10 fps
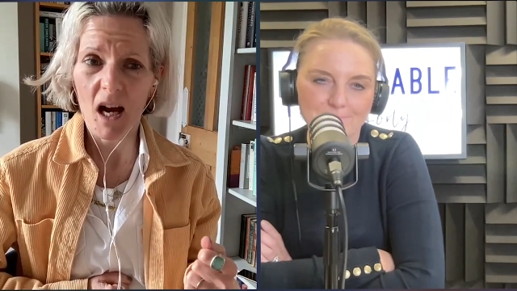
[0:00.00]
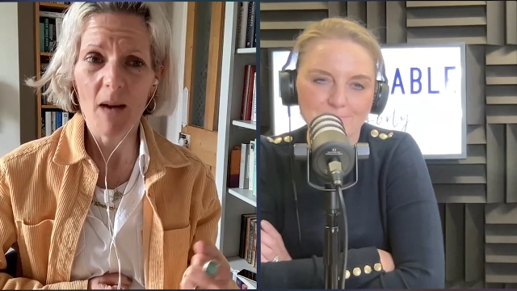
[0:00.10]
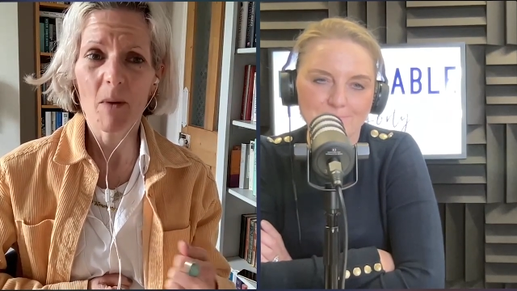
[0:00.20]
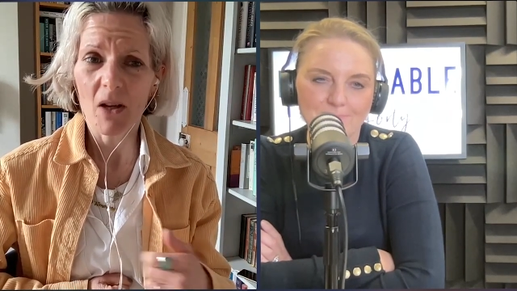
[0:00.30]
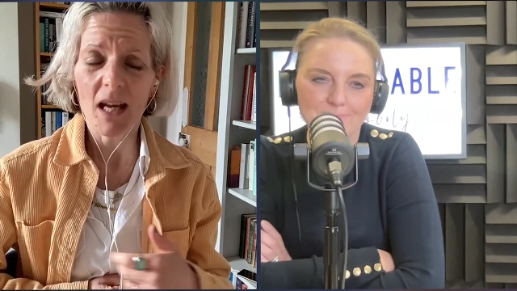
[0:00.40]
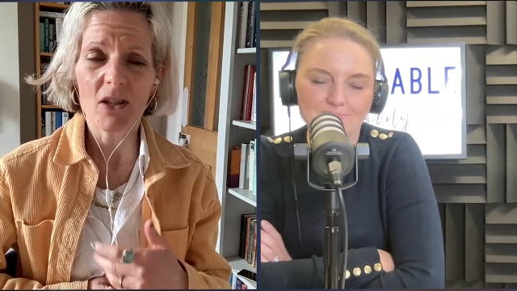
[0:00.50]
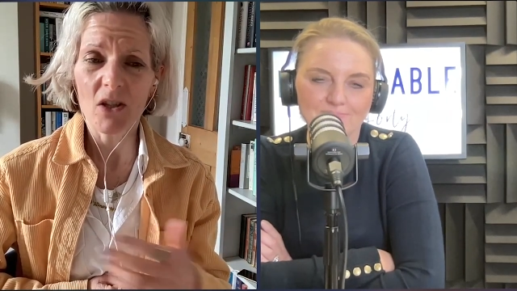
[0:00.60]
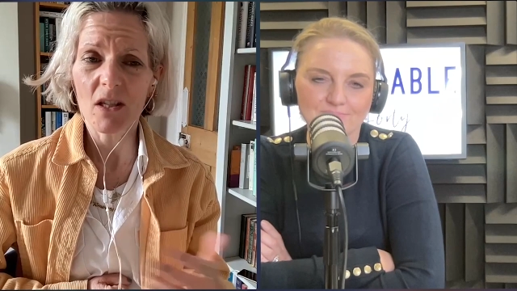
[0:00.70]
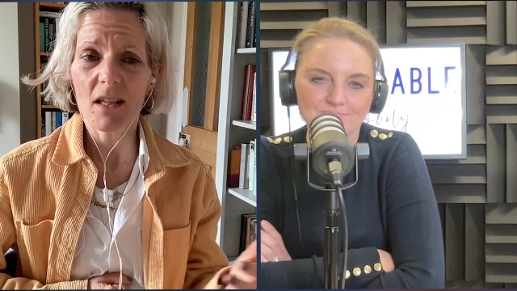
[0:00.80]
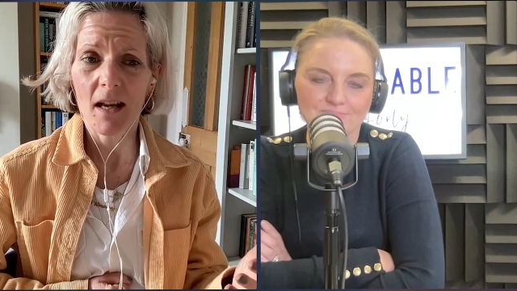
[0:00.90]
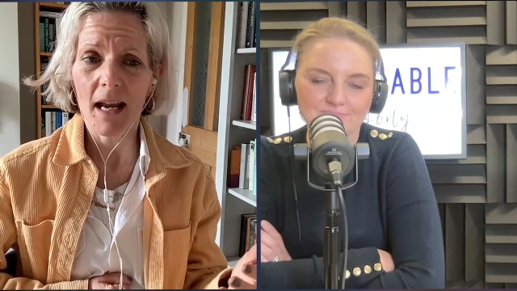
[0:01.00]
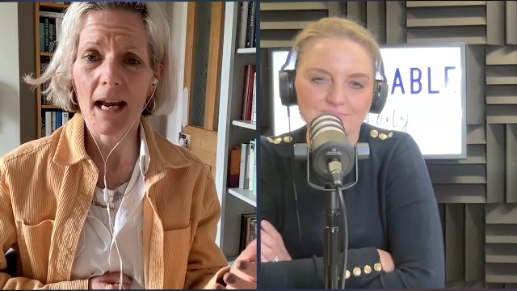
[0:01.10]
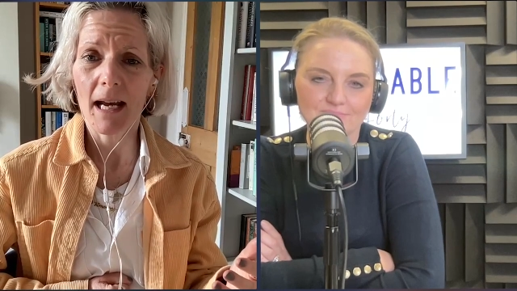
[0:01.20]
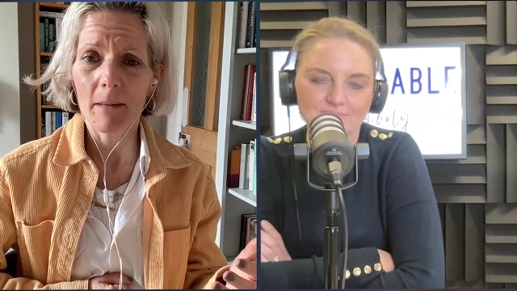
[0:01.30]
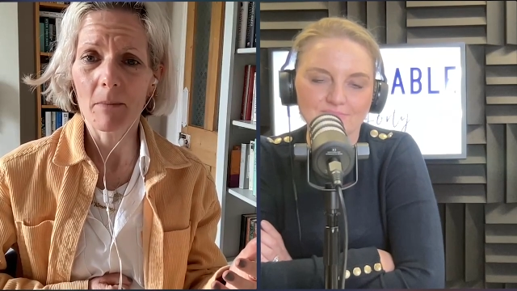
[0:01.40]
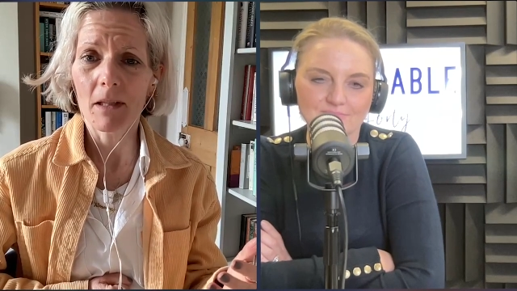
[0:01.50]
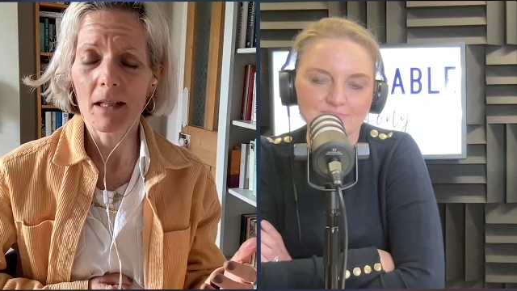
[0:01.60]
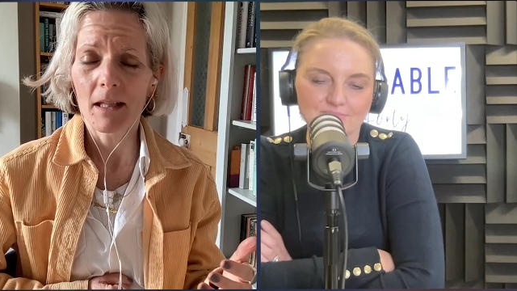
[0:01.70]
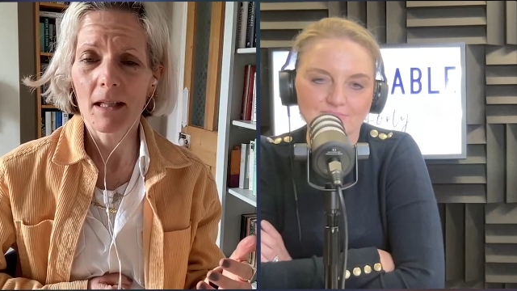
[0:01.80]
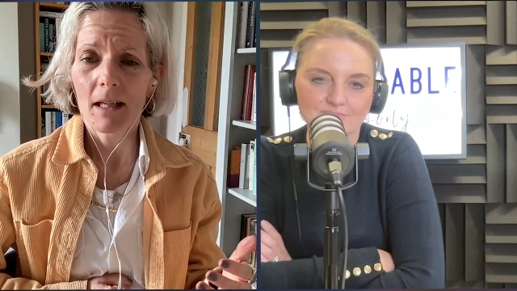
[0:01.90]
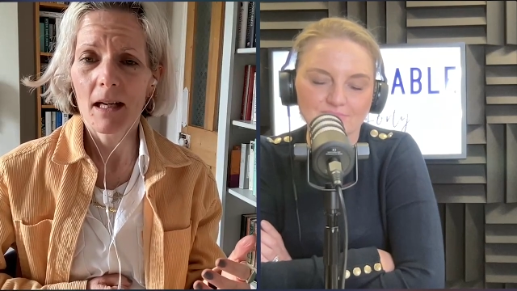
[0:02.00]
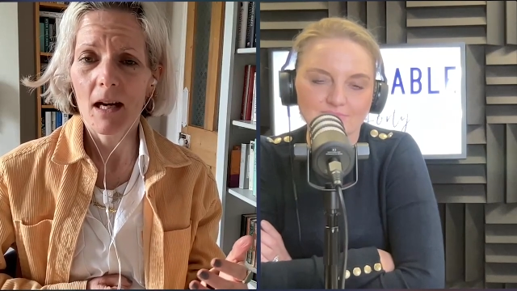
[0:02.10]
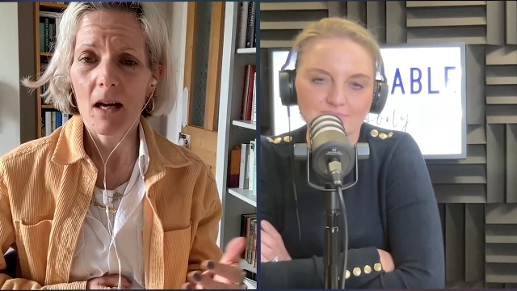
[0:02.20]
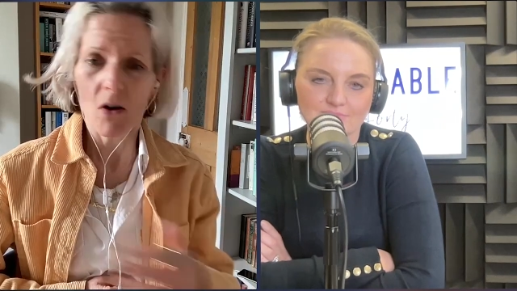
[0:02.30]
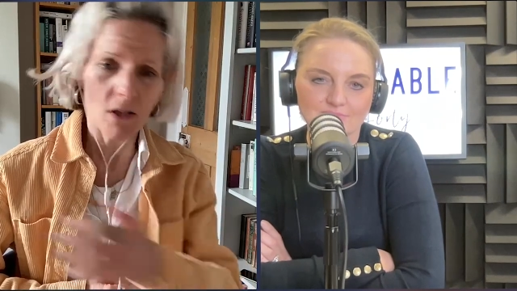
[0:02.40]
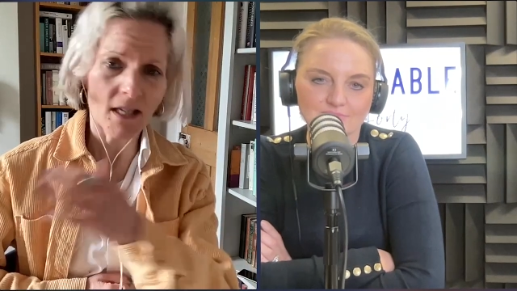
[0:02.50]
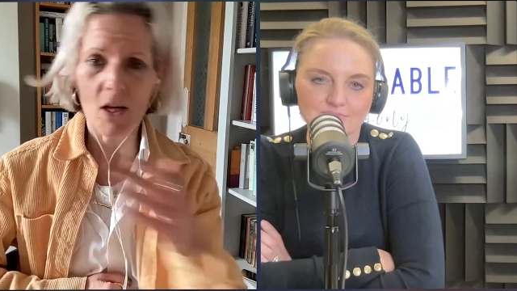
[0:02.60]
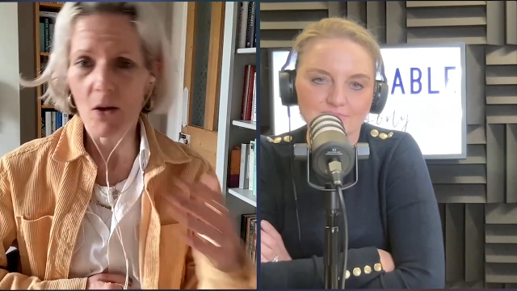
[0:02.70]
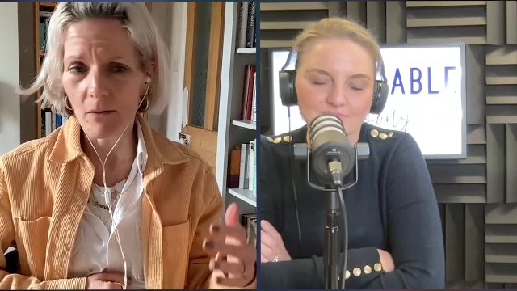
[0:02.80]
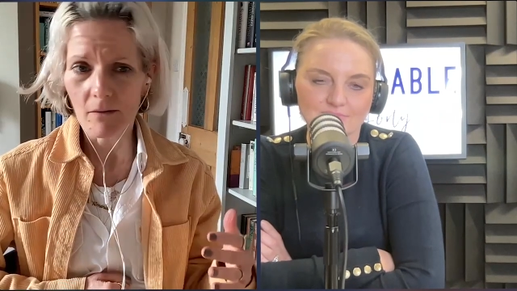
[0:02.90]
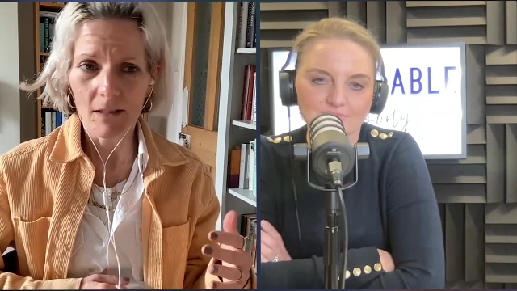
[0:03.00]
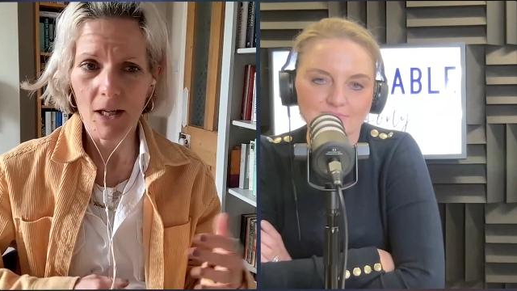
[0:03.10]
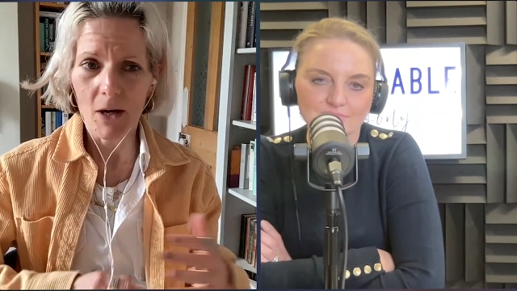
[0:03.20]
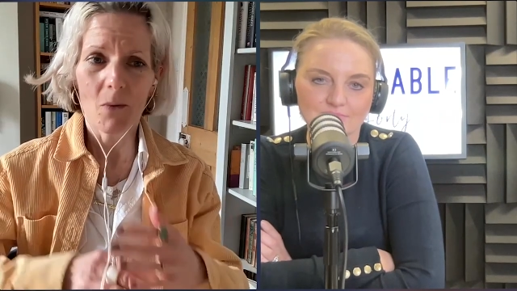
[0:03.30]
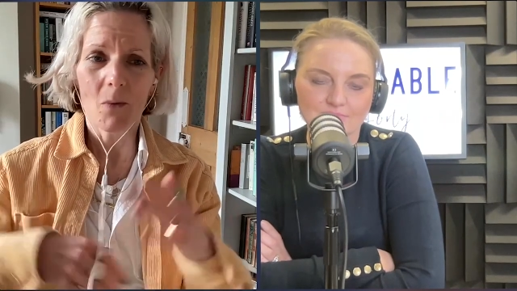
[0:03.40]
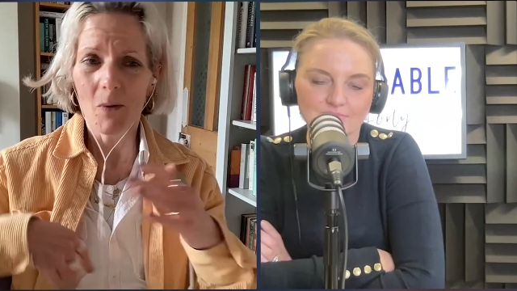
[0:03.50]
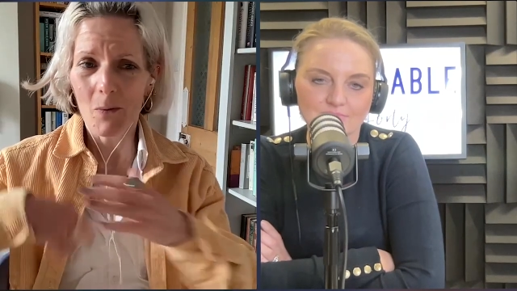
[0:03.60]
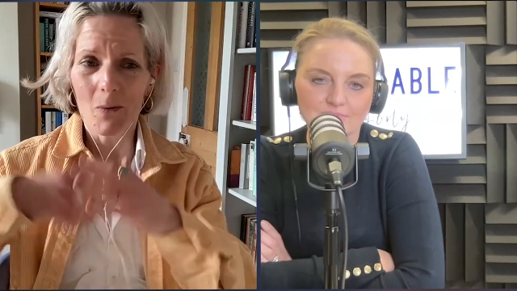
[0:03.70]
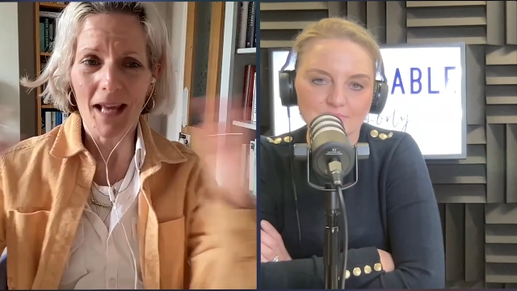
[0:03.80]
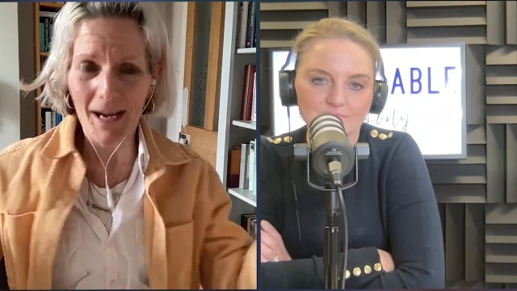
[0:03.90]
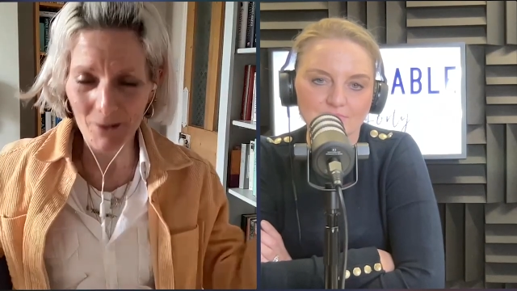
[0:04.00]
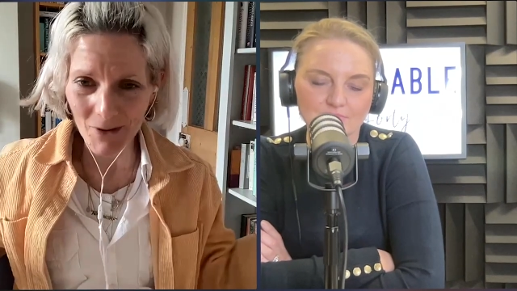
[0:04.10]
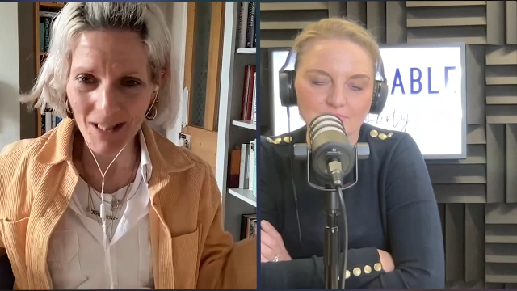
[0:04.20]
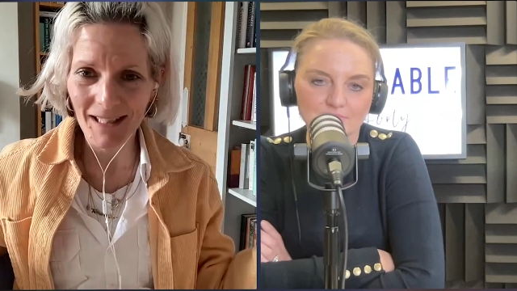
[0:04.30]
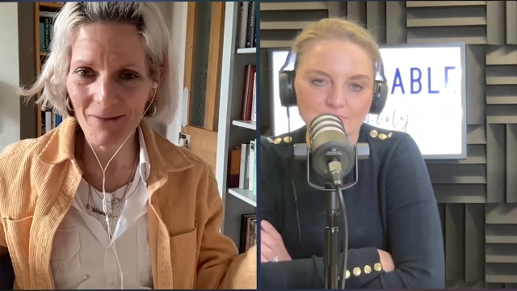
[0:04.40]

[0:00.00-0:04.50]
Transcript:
Speaker 1: I'm okay just as I am on its own, you know, mm-hmm. w- without,